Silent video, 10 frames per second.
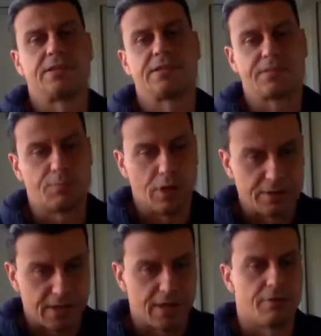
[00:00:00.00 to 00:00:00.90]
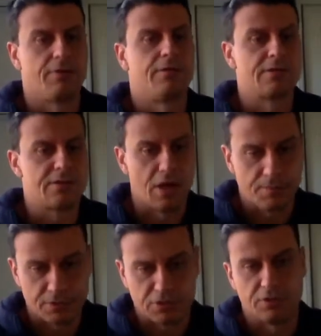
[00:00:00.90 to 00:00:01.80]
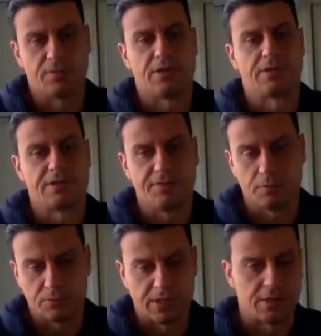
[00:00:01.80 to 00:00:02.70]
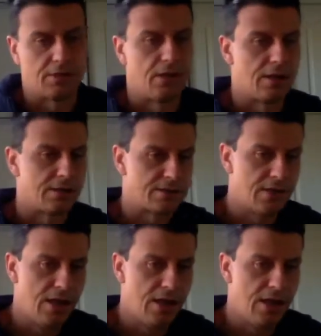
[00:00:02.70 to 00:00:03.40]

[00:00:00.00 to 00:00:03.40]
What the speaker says: It's prone to error, it's time consuming, it's difficult to analyze.